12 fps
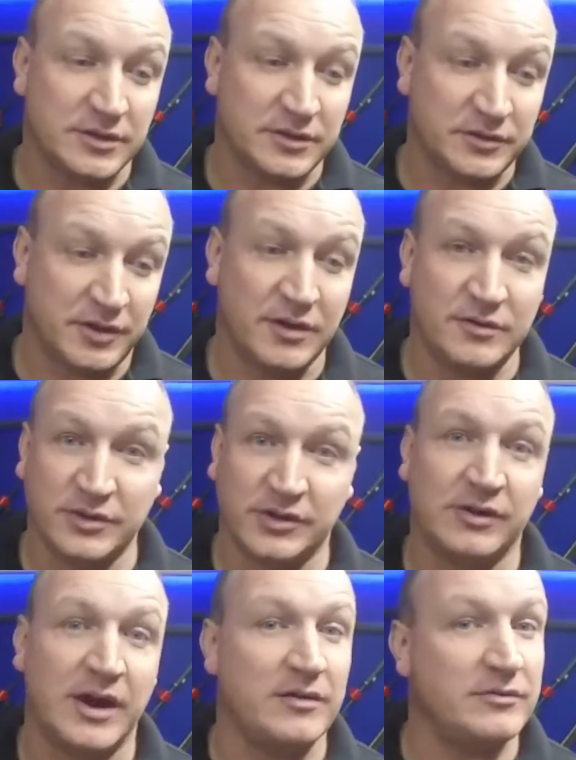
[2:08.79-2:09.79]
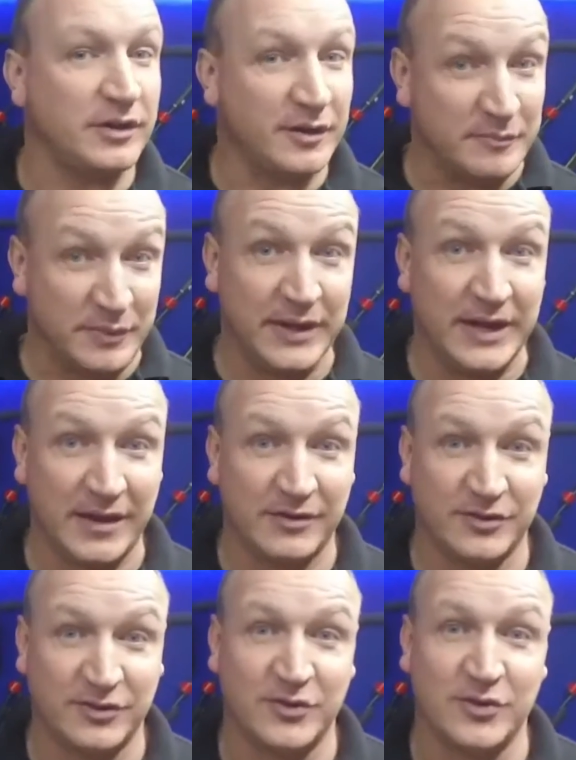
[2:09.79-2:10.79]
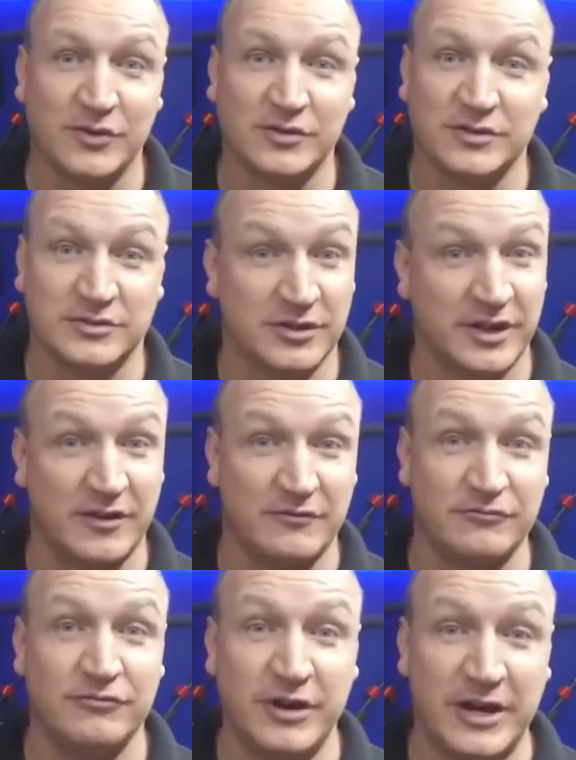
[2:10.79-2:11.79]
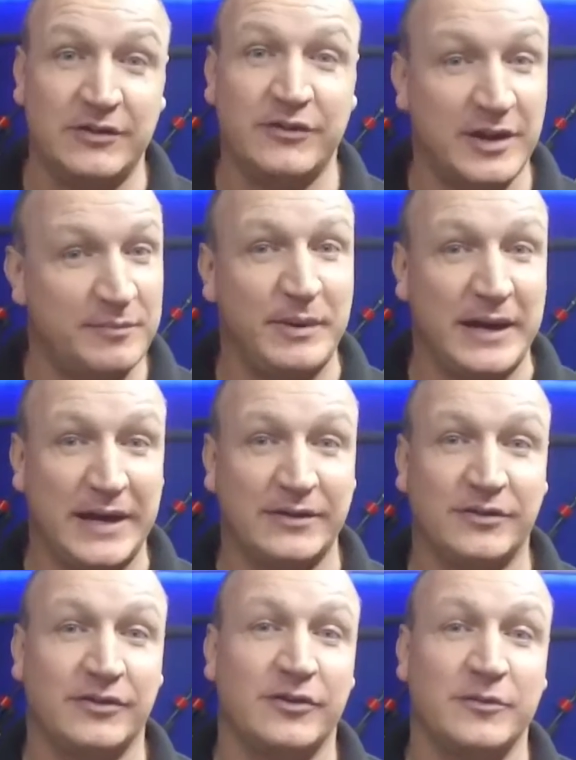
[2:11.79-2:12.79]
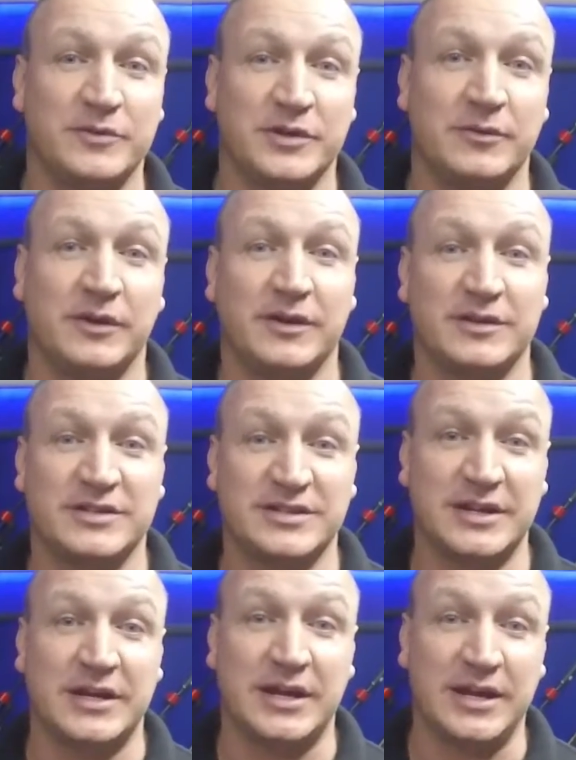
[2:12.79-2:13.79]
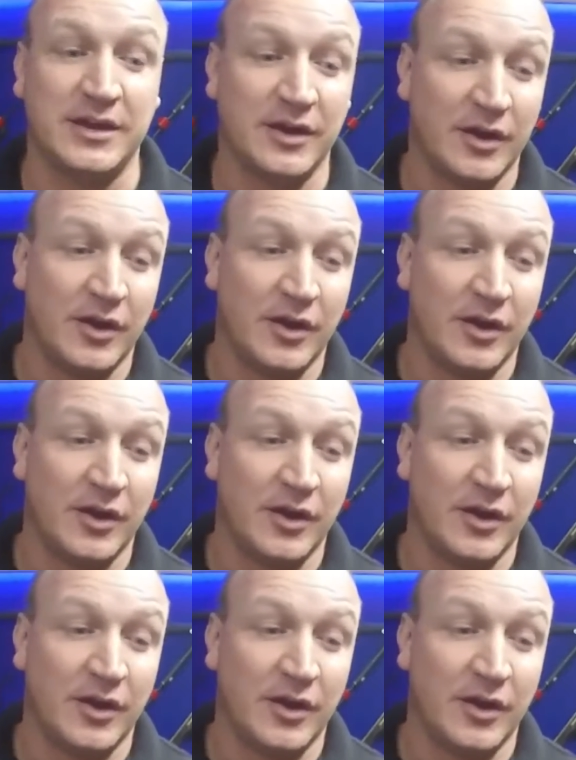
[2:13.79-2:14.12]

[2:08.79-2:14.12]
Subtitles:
throw the crown completely out of sorts and try and get a really bad group so we can see